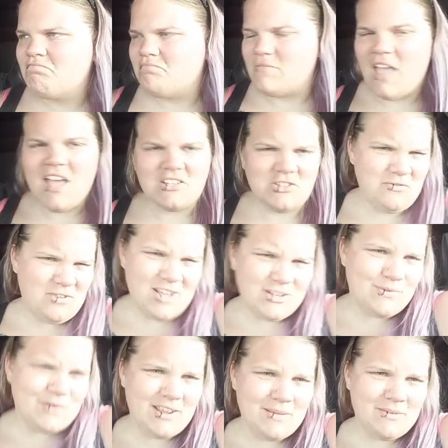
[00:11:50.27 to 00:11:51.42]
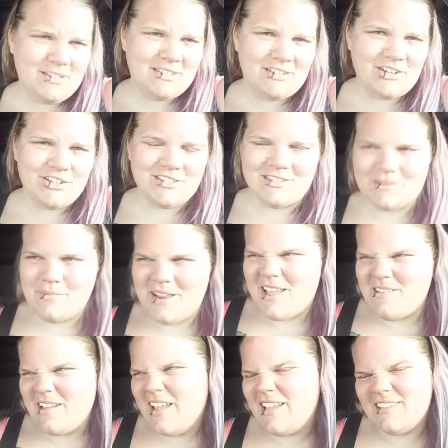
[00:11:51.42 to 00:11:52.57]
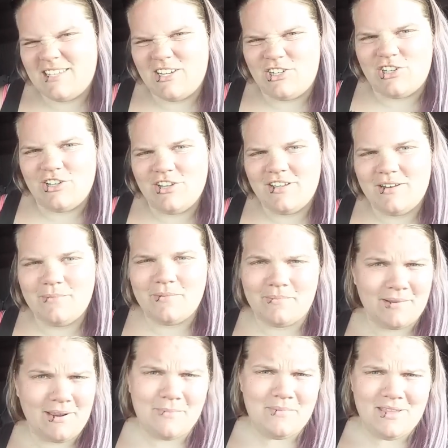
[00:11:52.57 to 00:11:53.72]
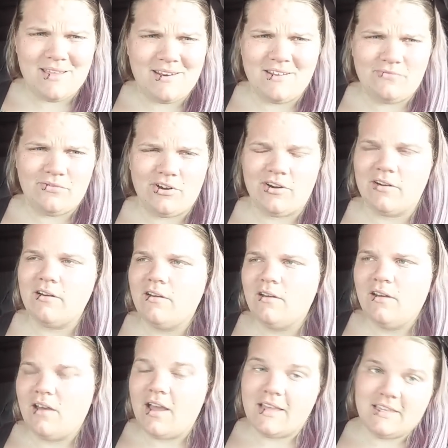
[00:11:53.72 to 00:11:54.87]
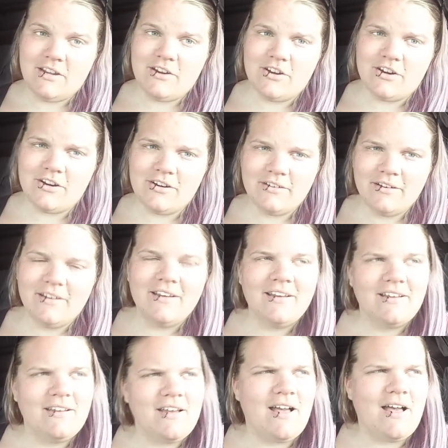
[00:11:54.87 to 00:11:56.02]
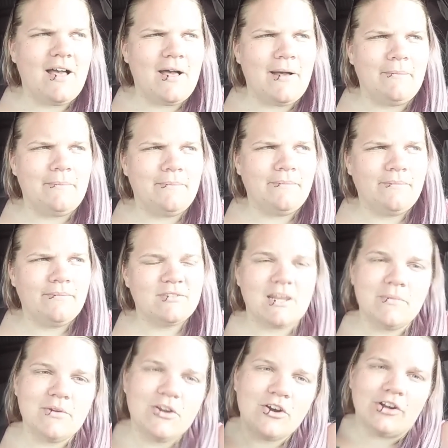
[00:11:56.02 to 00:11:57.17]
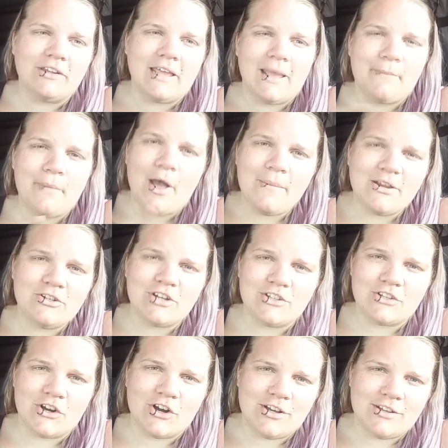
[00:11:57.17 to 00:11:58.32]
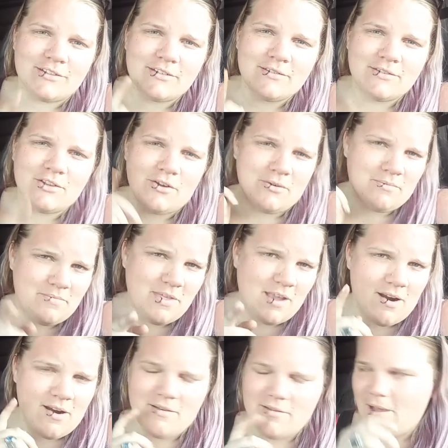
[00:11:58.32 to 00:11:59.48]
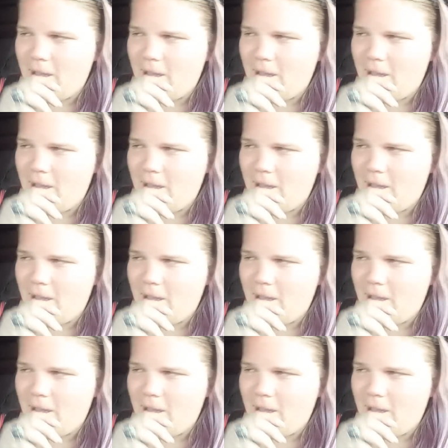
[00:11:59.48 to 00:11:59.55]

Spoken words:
Yeah, so if you guys want to give me suggestions, I mean, I guess I should. I'm going to be in it for a year. It's going to be a girl name. All my trucks are girls, so there.